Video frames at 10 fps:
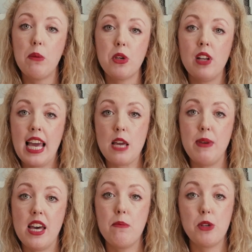Rub your
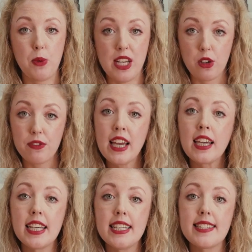labia between your
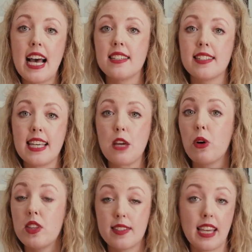fingers and
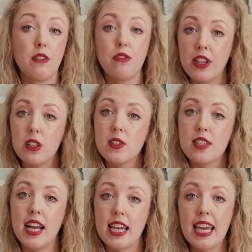see what the skin
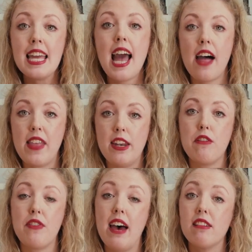feels like, and
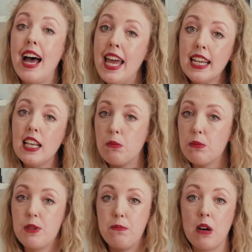then if there are any
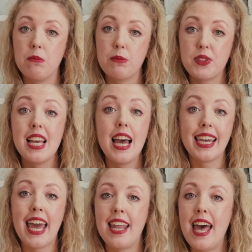lumps and bumps,
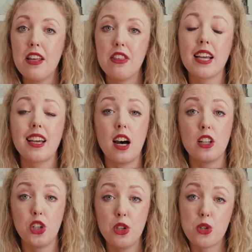again, anything
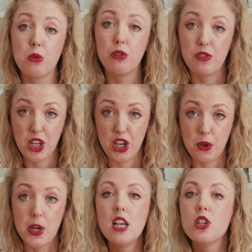unusual for
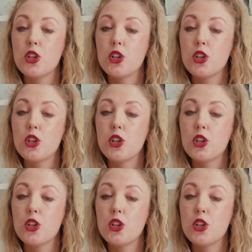you,